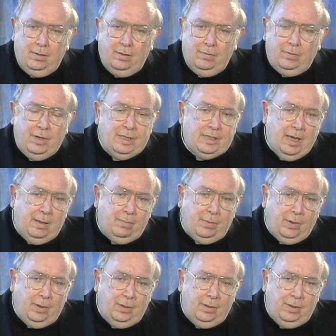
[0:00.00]
For
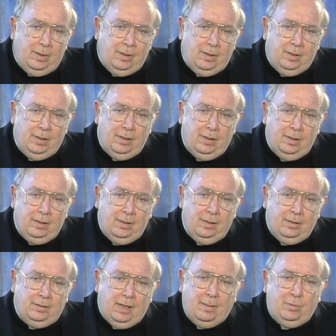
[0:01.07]
example,
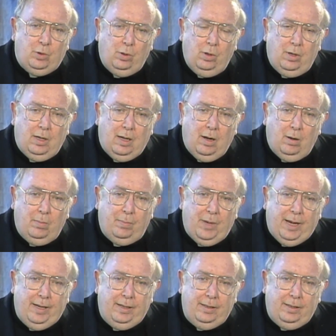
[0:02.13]
time to look at our
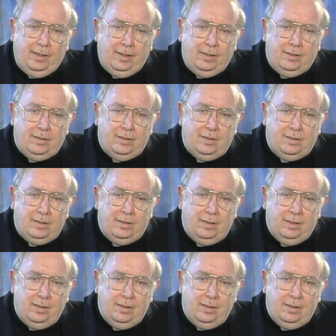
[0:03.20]
paintings.